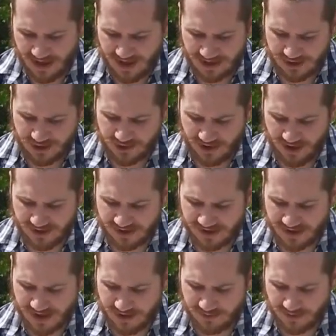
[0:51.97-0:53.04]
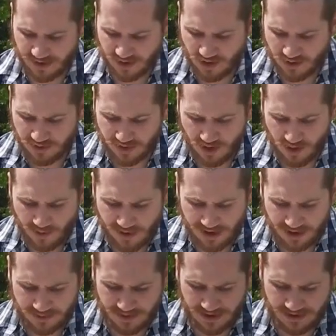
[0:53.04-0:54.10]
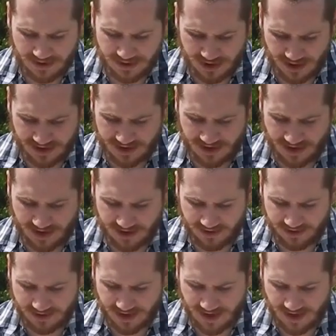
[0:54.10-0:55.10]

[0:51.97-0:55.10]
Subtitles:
instructing them, 'Go nowhere among the Gentiles,